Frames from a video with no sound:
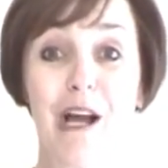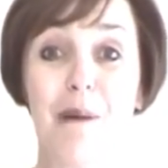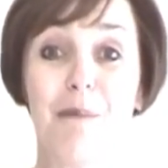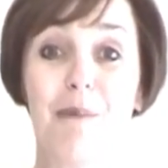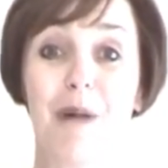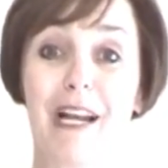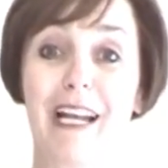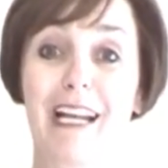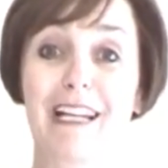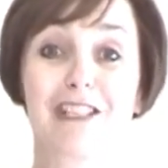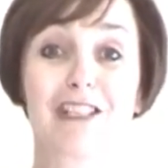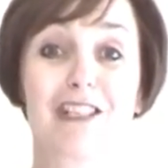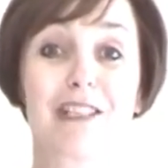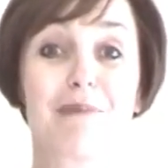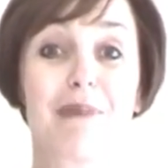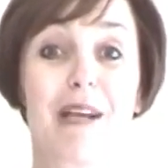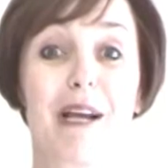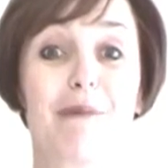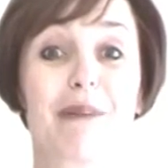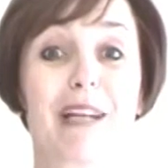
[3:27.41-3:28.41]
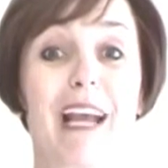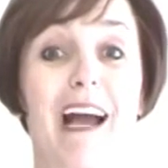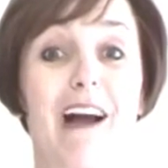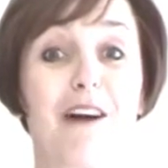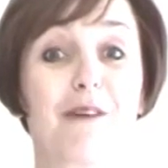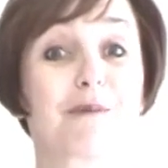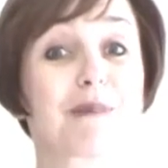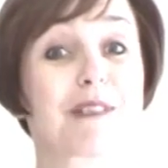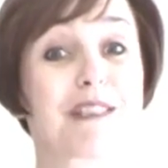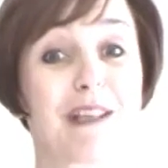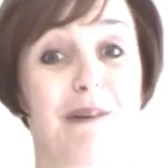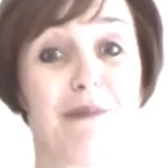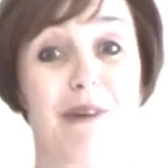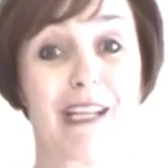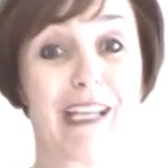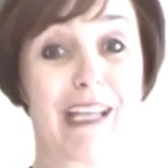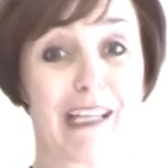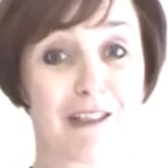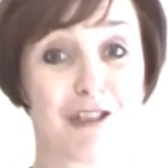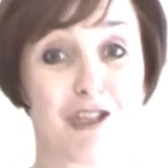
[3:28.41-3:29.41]
might actually be able to help someone
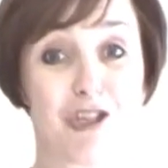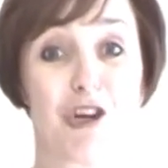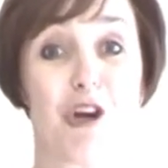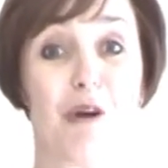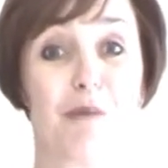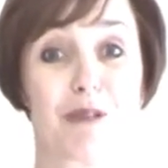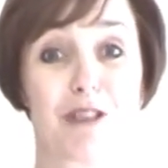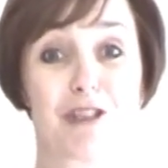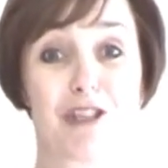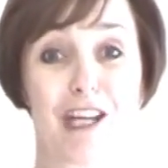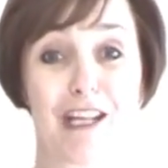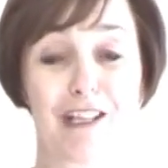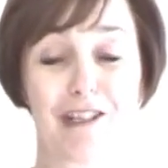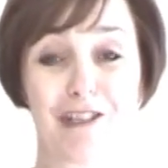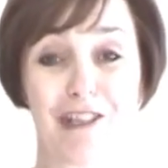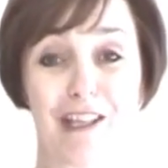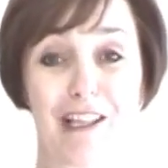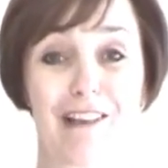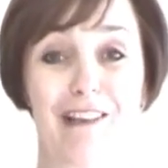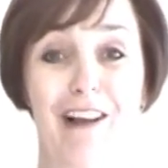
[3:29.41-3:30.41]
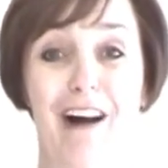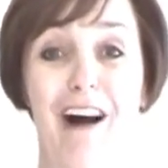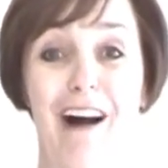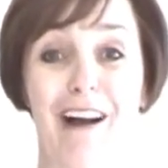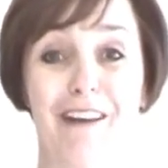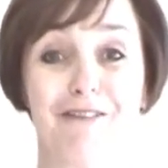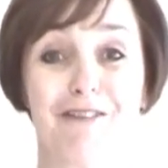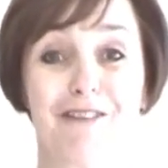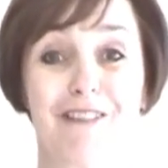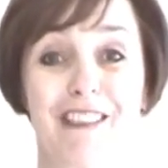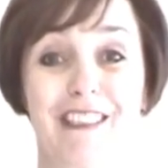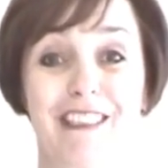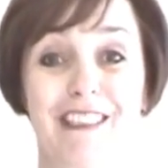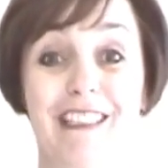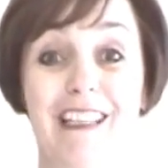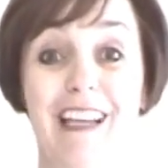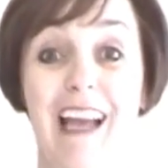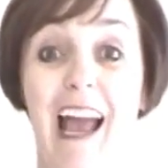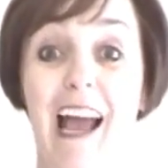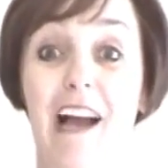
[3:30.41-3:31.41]
get a job and change their life.
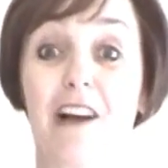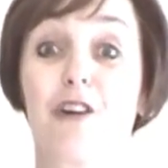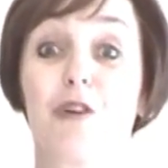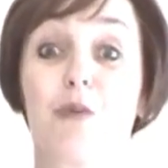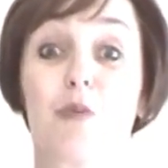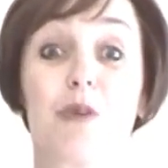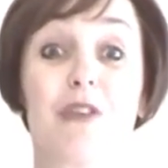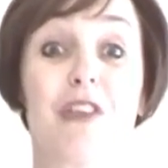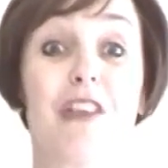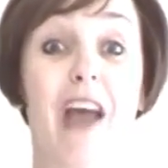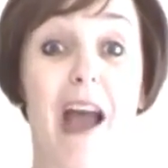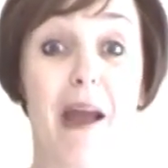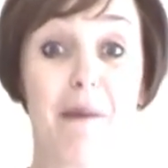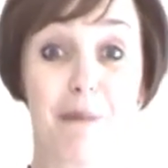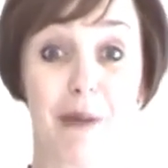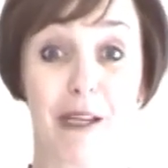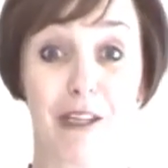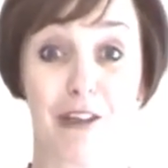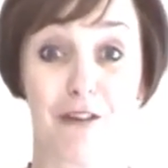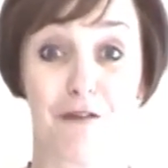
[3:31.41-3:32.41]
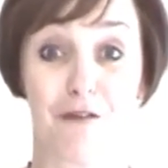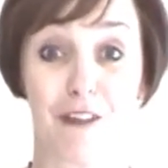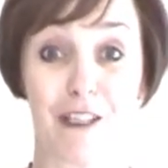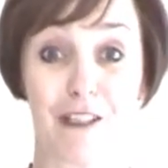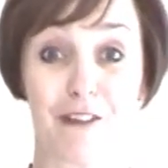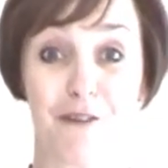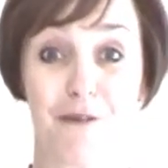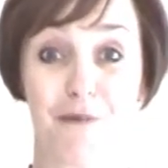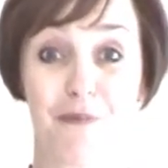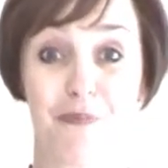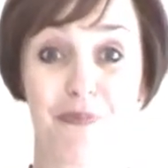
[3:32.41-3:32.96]
How good would that make you feel?